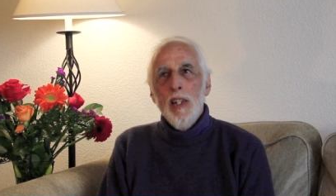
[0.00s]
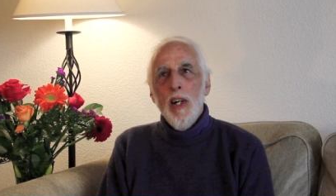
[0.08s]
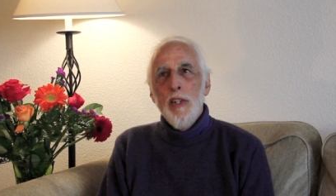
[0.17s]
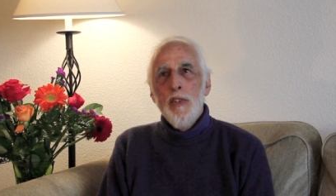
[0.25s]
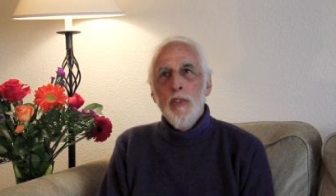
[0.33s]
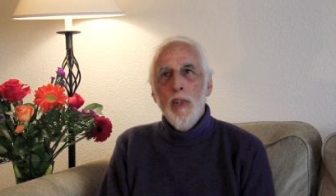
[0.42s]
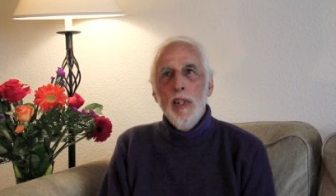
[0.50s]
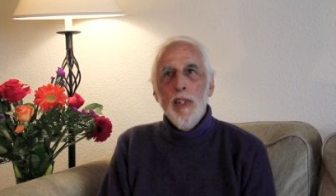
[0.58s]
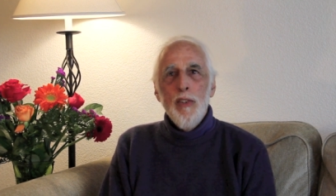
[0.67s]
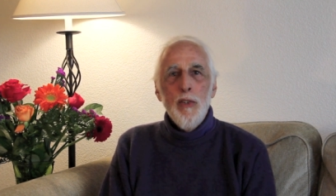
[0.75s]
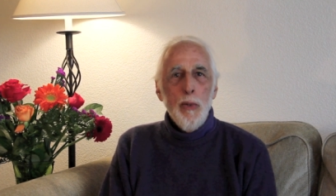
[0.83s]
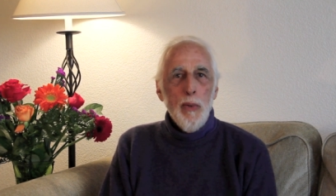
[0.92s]
I
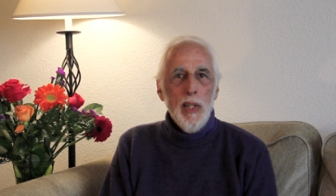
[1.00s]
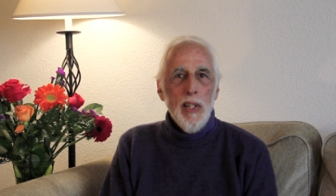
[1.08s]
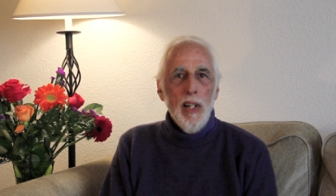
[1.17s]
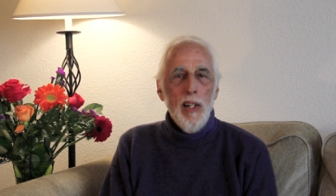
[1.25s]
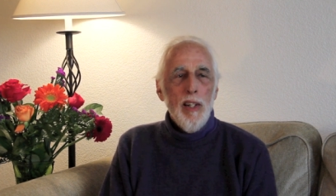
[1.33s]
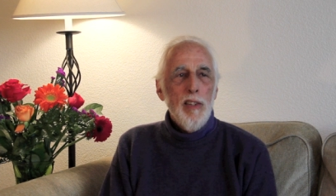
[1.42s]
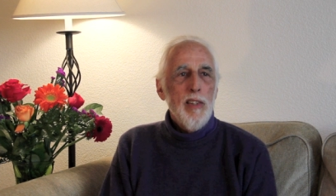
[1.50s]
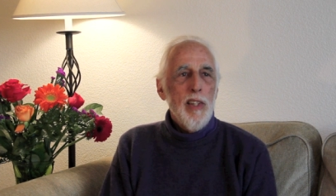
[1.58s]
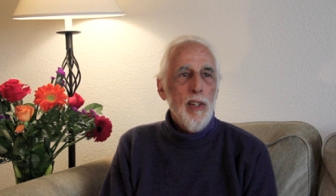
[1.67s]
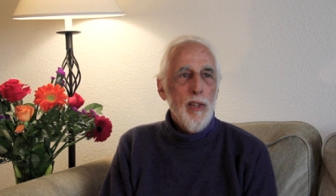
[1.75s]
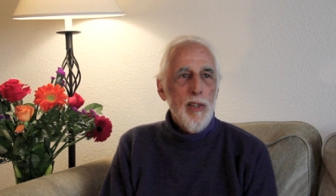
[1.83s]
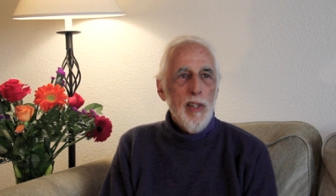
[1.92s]
started doing Hatha
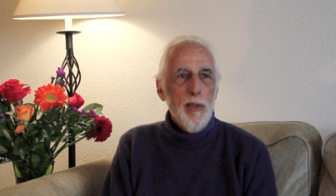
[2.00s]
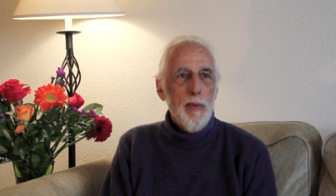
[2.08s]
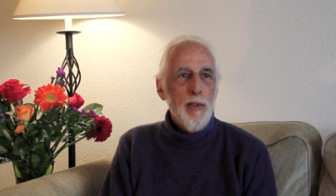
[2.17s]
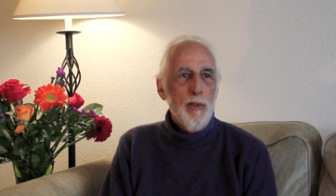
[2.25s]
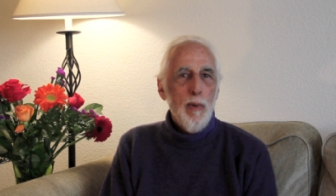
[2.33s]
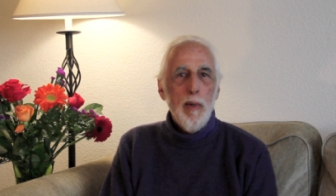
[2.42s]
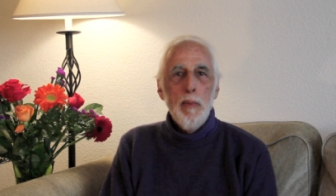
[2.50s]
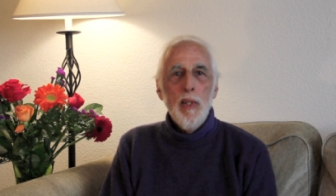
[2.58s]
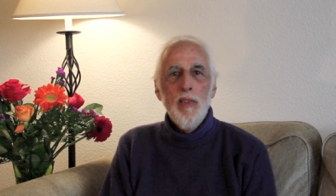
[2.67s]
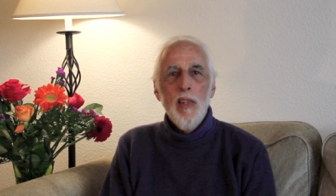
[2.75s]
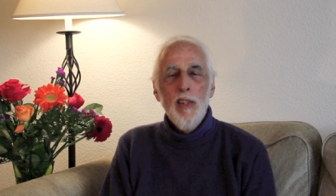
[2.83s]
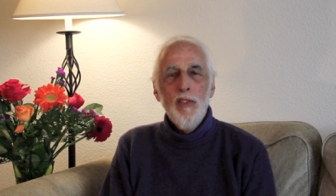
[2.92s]
Yoga with Swami
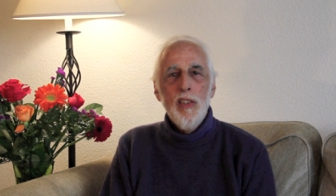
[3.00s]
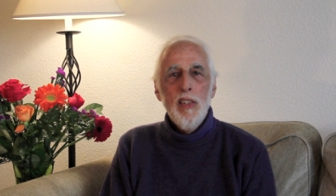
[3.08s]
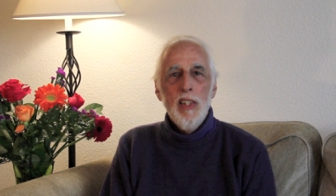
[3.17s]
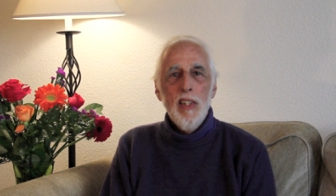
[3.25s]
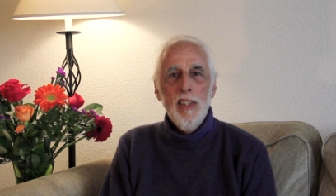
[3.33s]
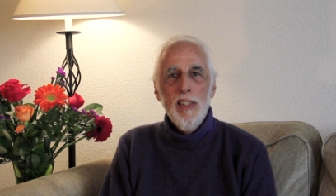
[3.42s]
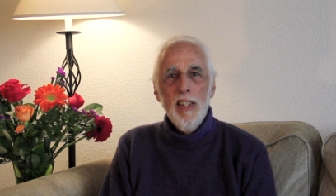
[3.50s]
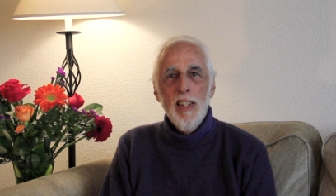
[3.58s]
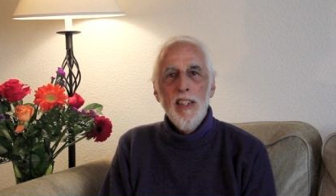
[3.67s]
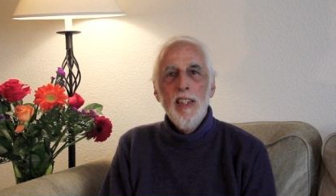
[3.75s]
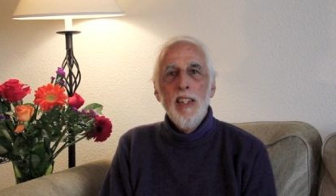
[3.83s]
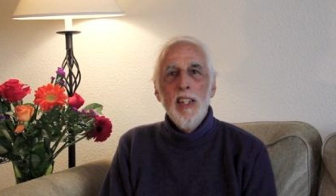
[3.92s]
Satchidananda.